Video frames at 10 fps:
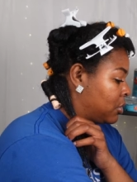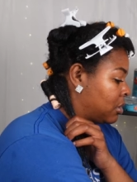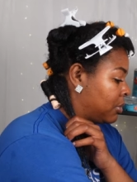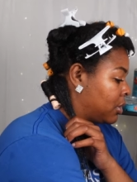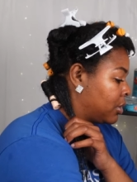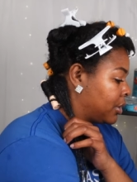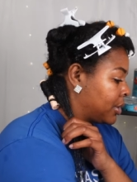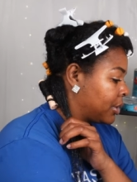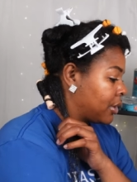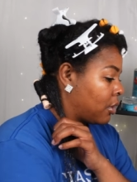should be good
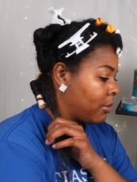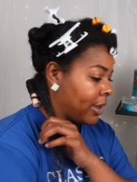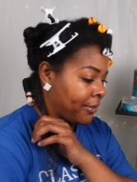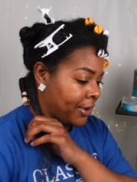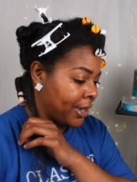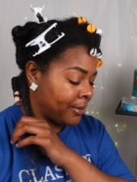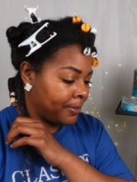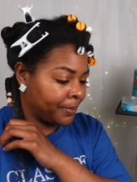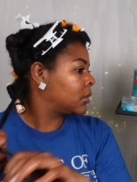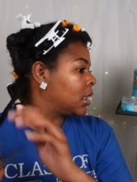to go, my
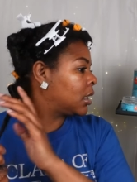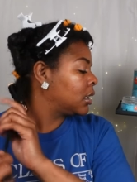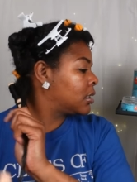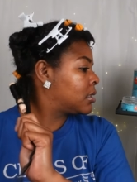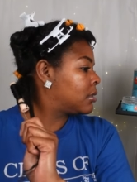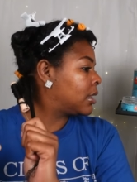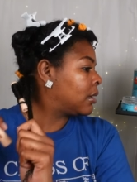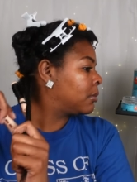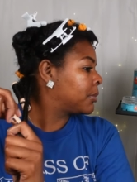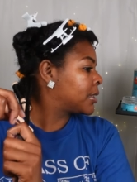friend. All right, let's do
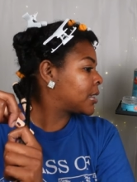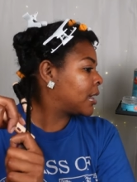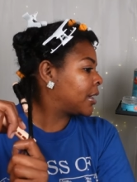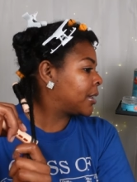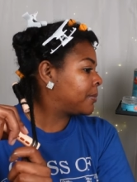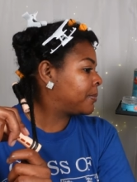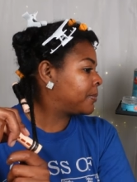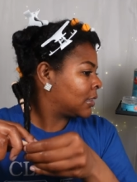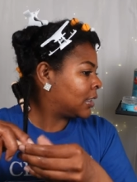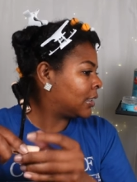that one more time.
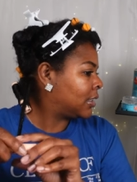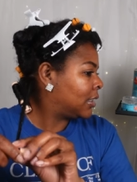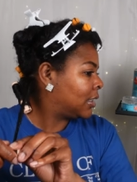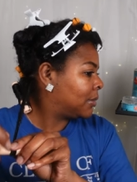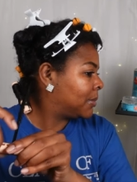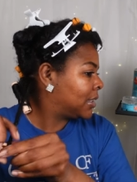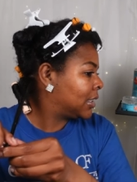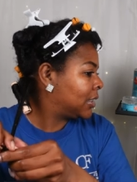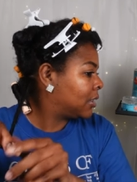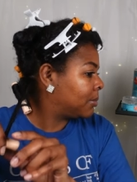All right, now
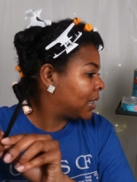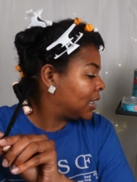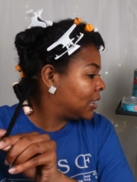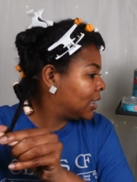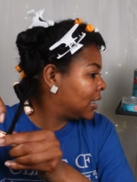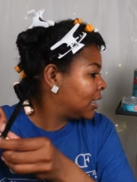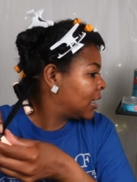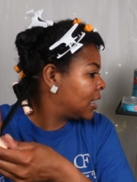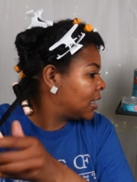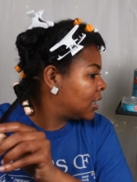secure my end
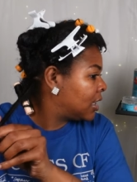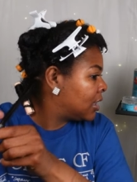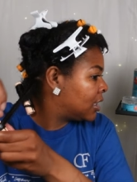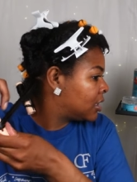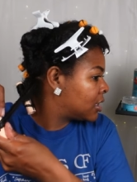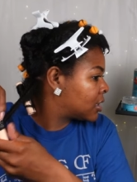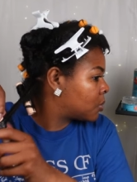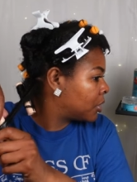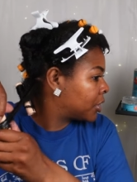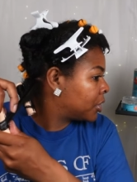again and then just
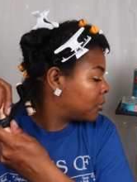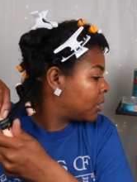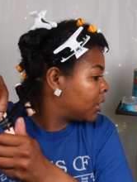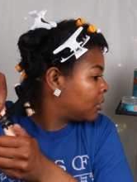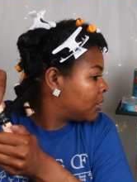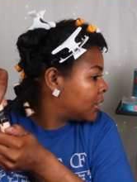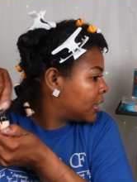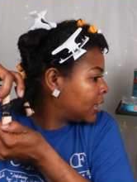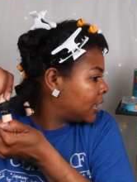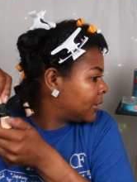work your way on
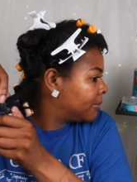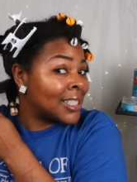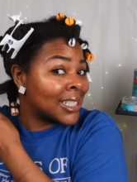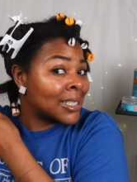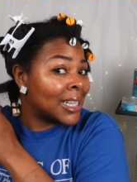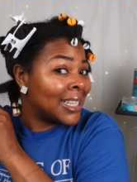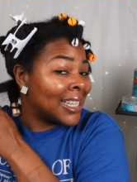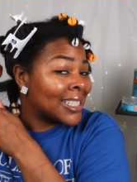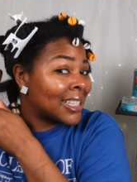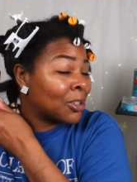up. Since it
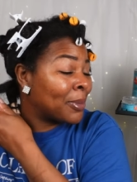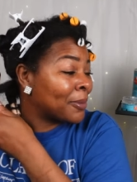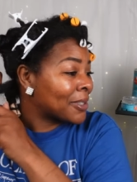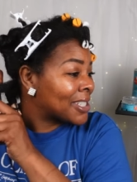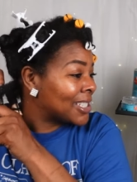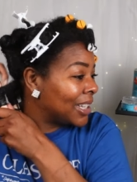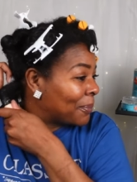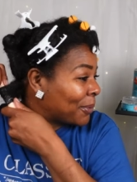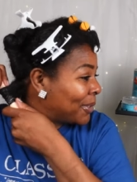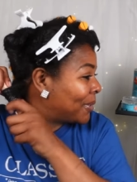is a little bit more
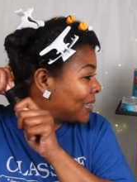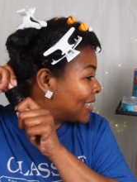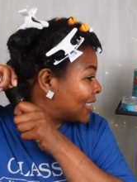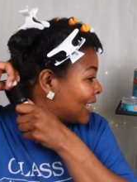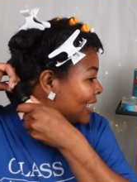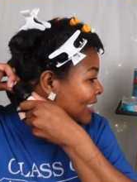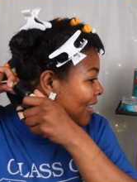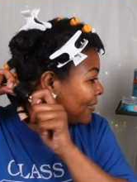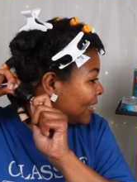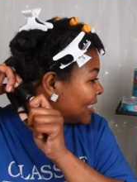slippery on the side, it
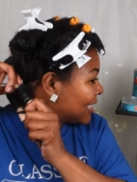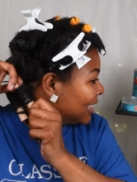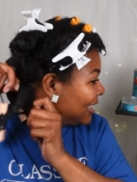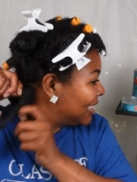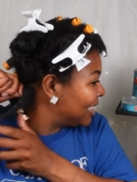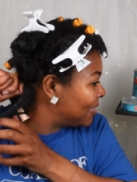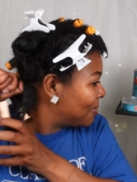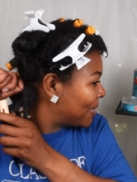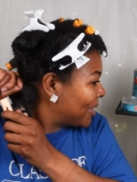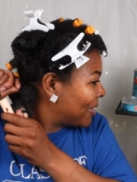definitely is a
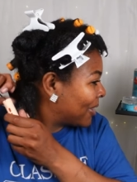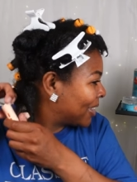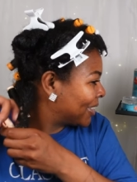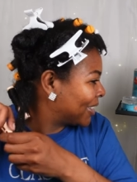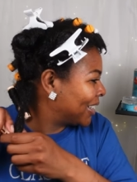little bit harder